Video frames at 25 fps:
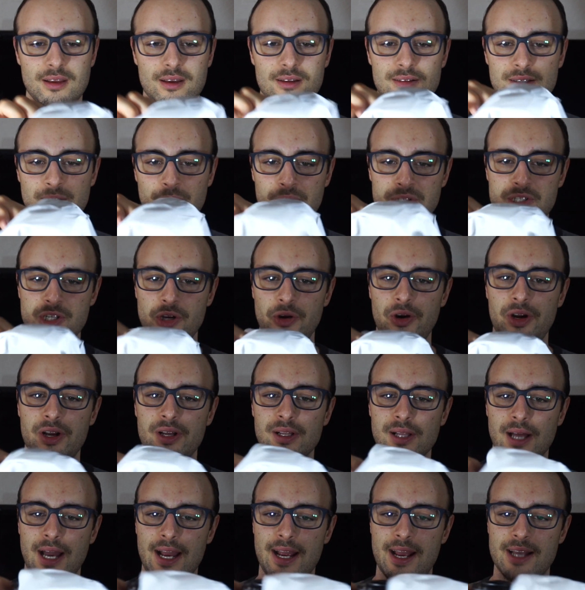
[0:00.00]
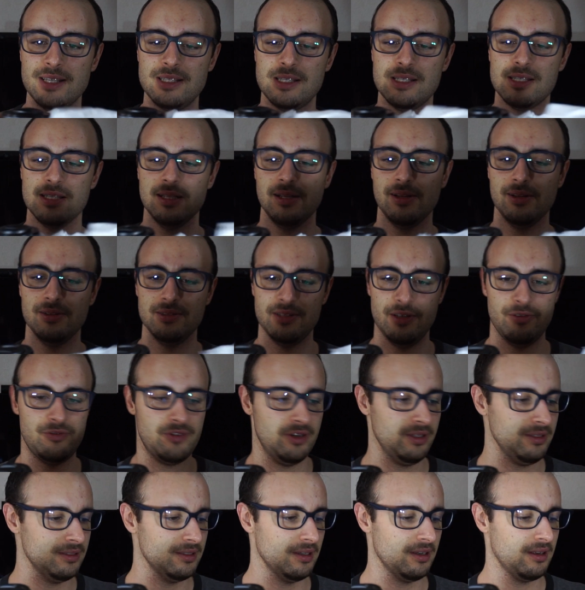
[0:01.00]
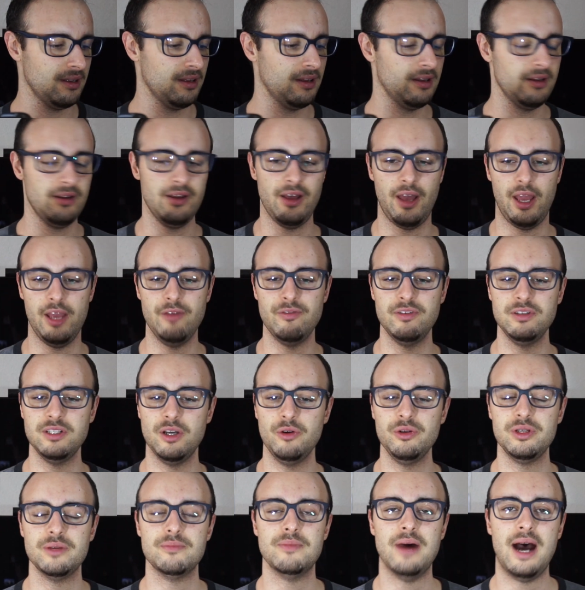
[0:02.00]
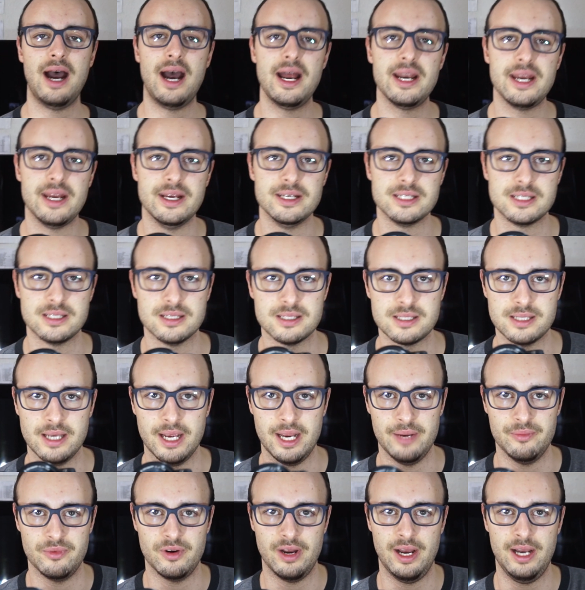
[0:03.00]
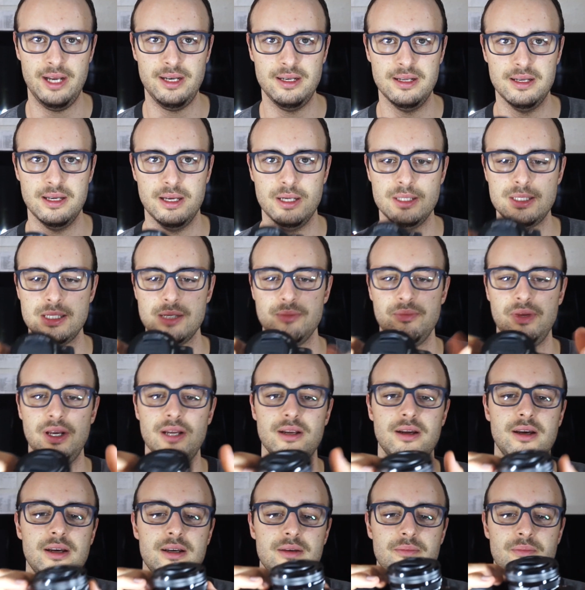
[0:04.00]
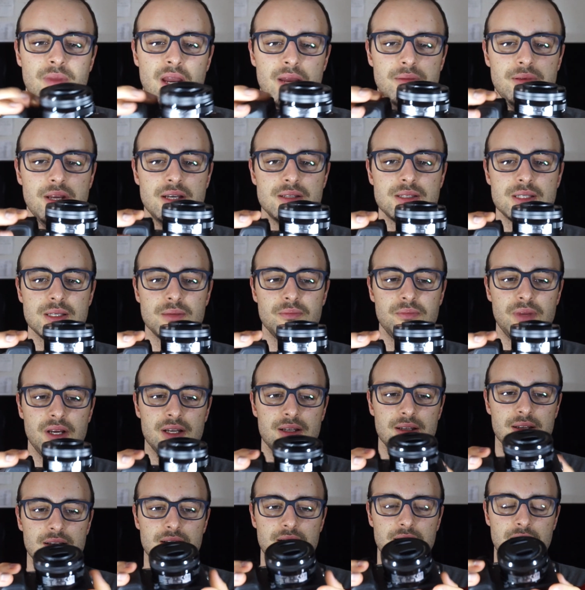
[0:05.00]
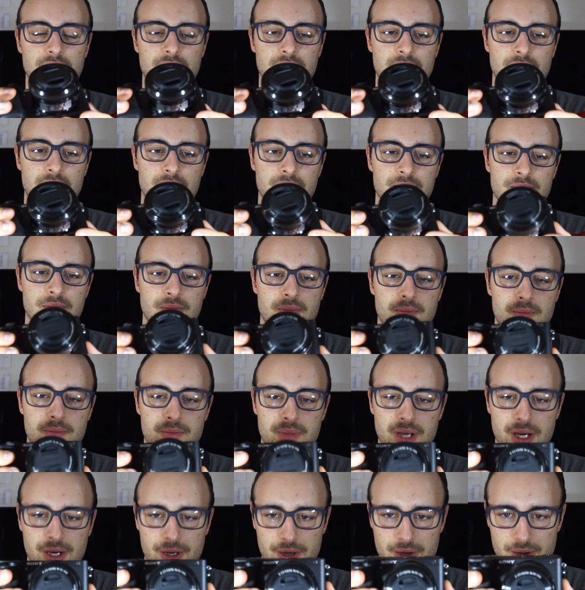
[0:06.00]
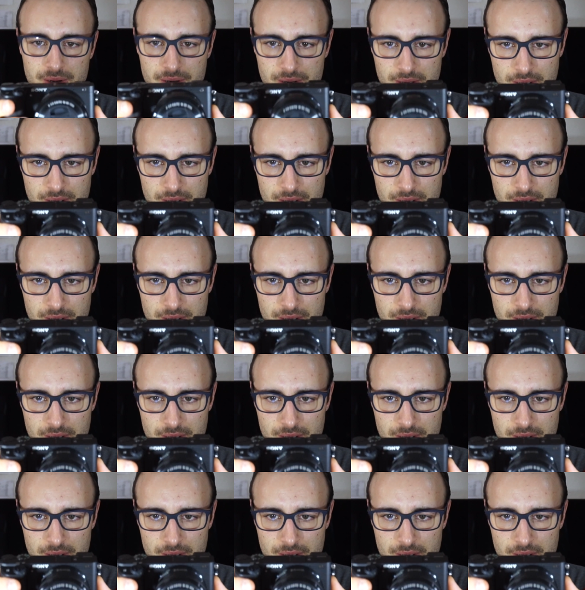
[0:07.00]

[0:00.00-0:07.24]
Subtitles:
the material, I guess, is a little different. Even though the body is the same, right? It's a bit, maybe it's a bit bigger.